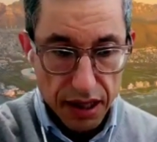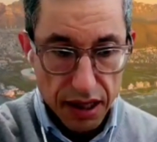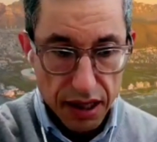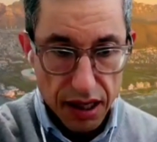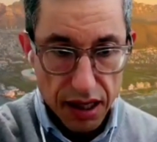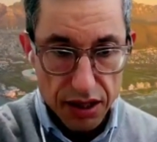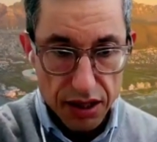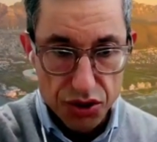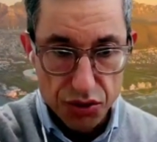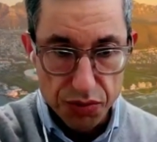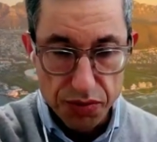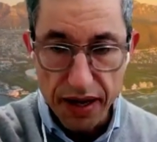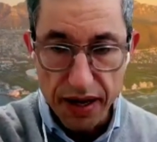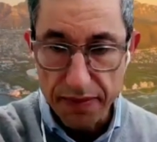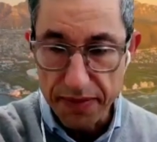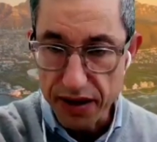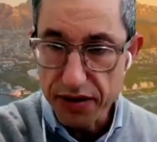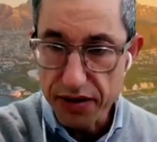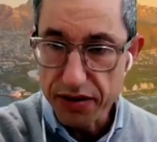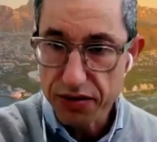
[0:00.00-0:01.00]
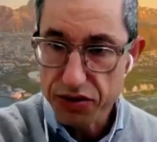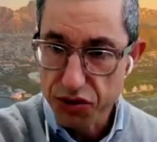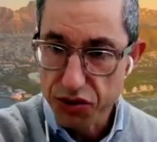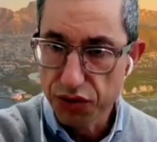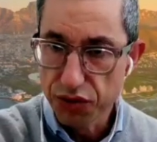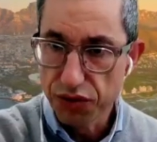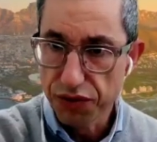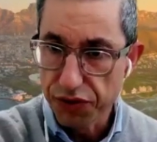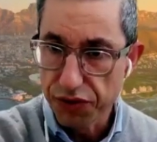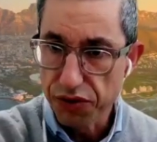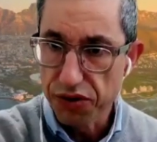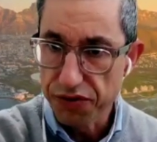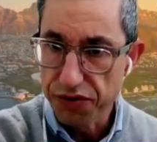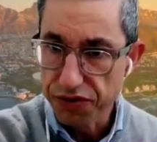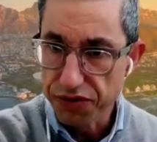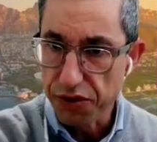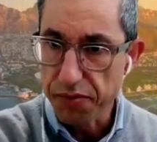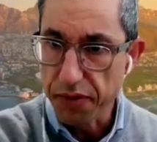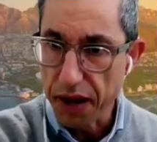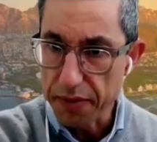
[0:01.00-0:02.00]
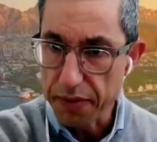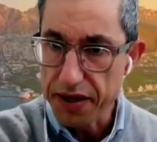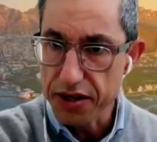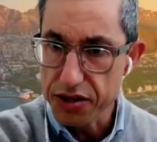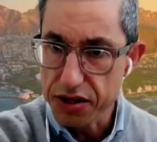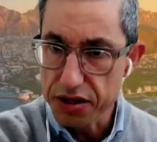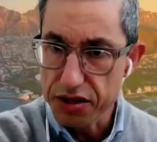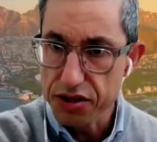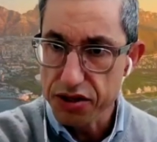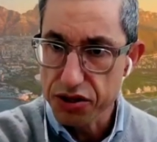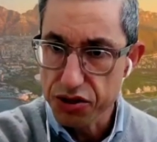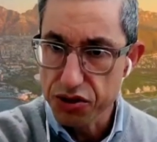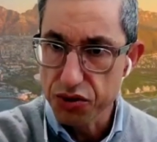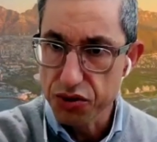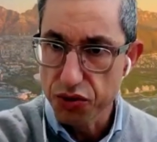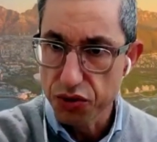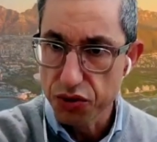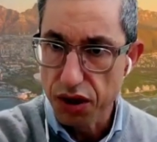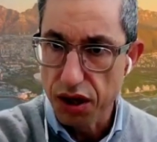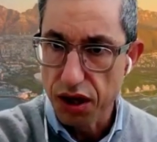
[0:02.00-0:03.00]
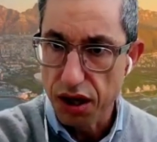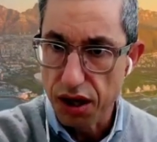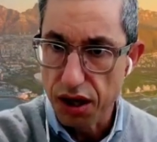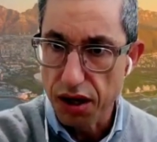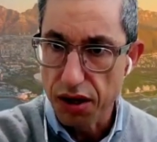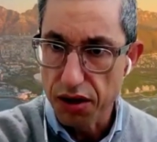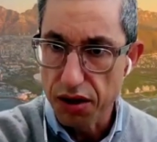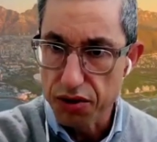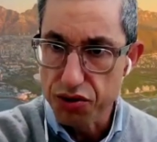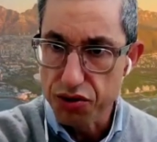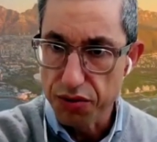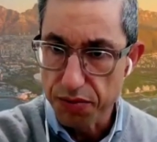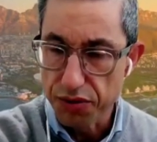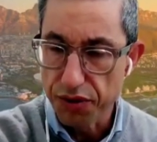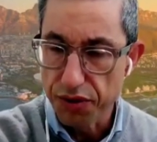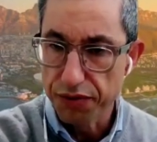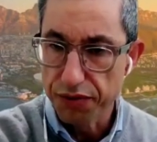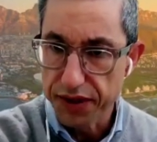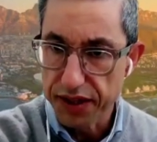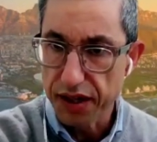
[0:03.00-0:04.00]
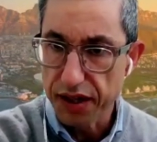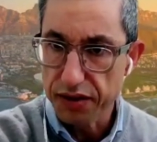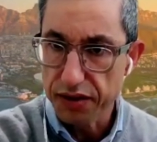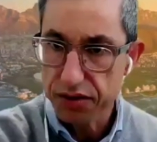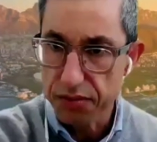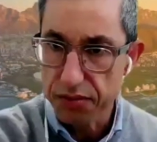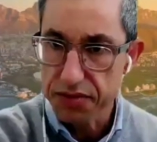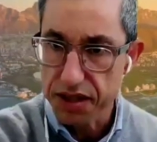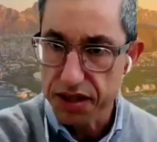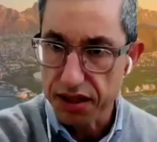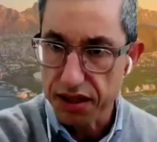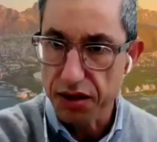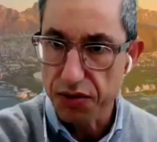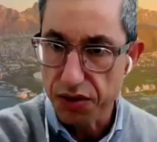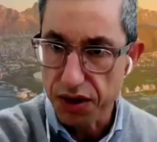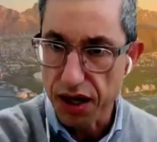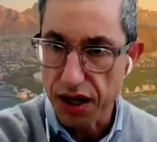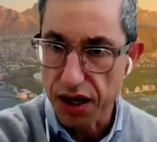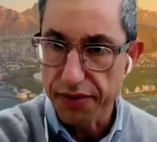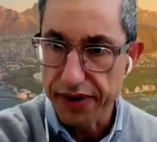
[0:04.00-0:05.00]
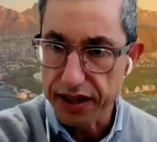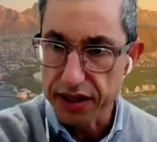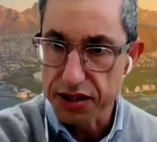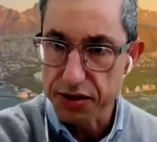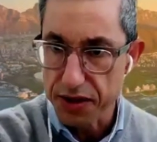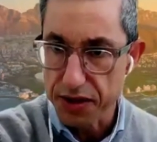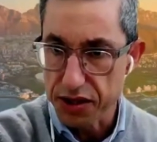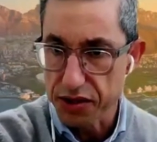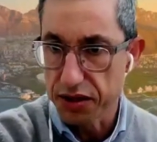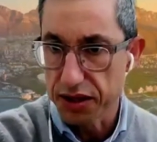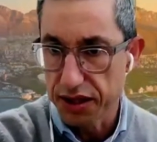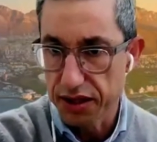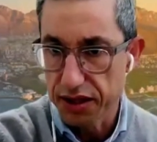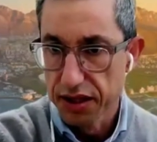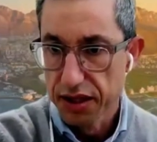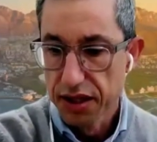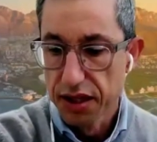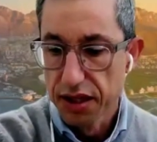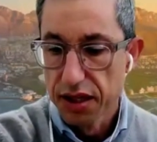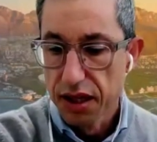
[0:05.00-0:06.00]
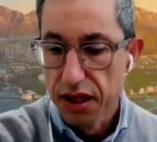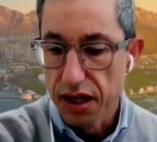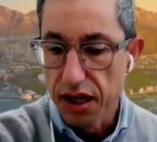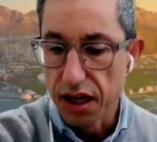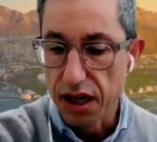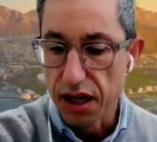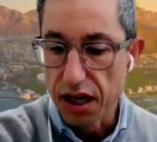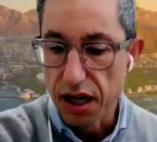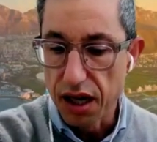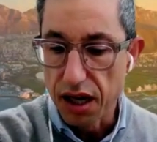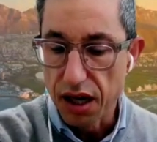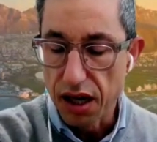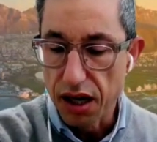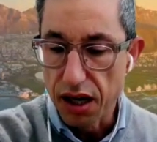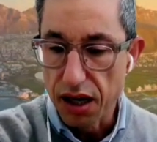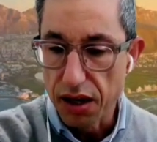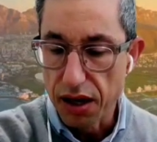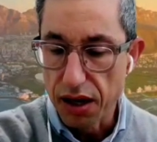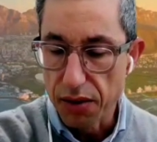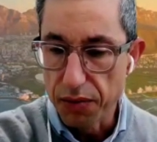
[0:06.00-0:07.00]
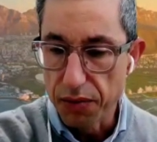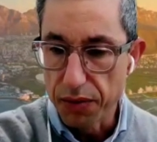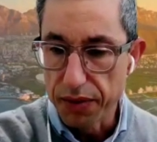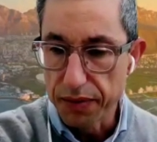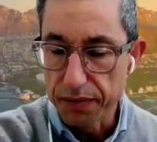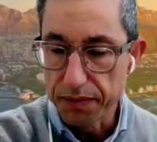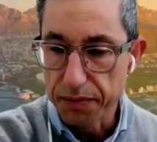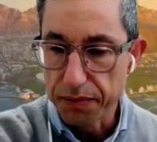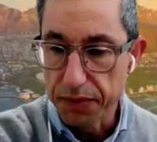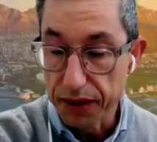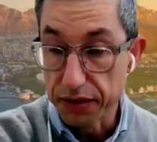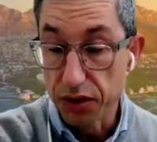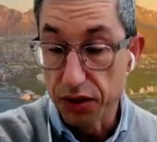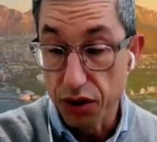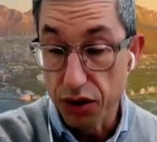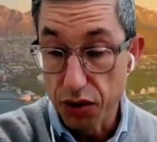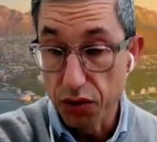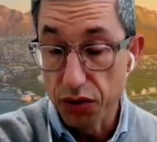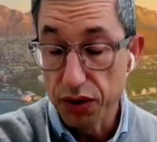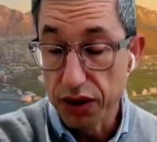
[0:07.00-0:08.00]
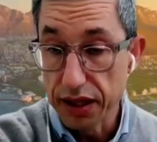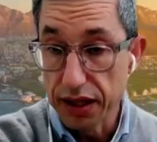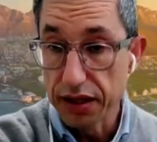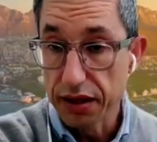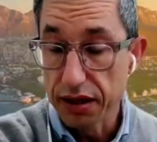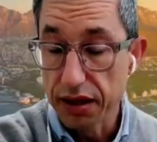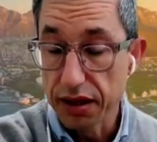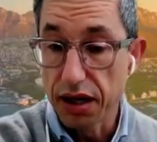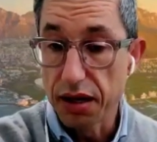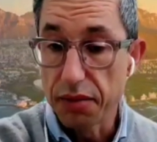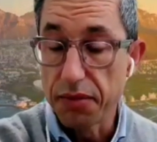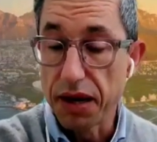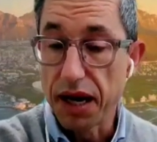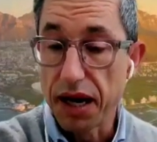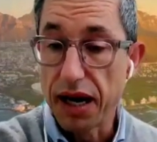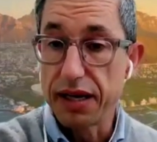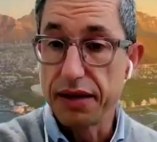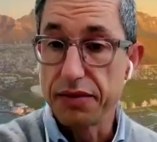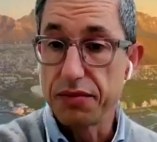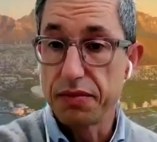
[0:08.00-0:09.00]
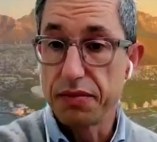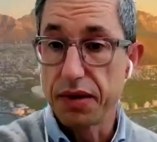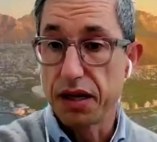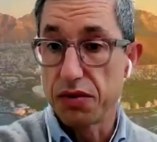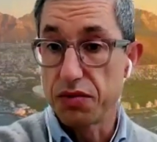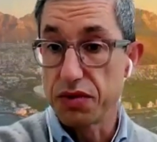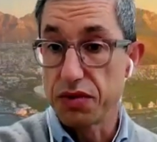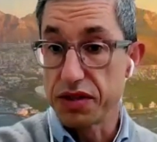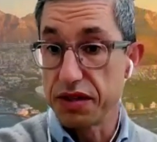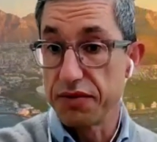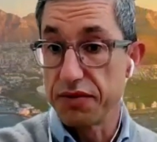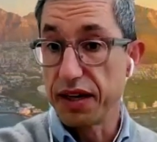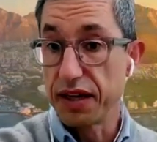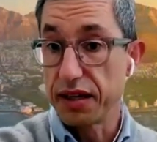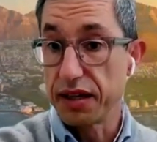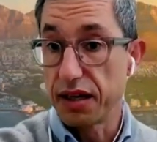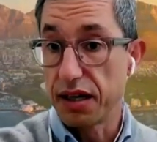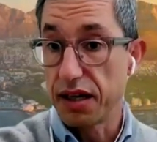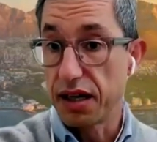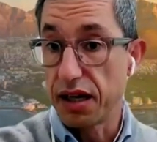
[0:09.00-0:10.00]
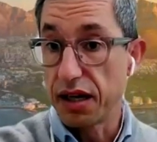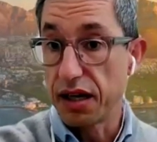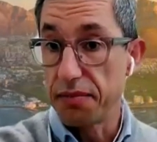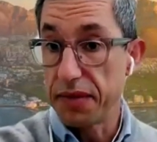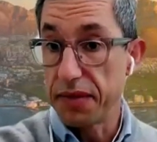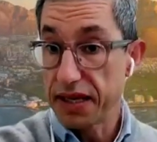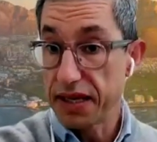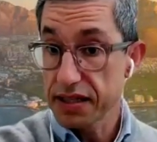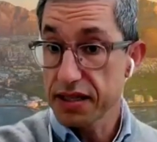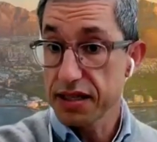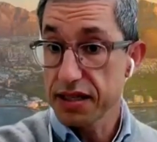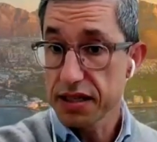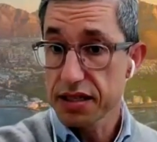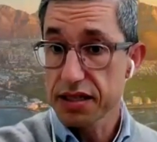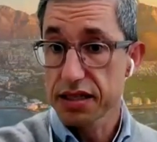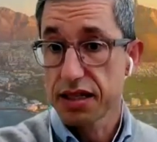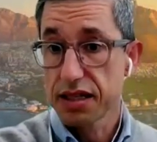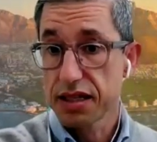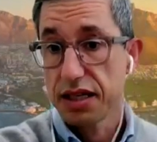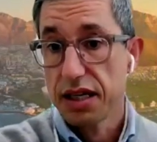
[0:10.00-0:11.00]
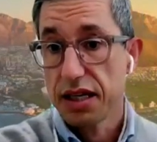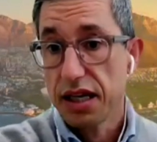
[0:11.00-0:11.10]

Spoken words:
to be a better tool for my patients to improve the outcomes that they were having, especially but not only by receiving medicines.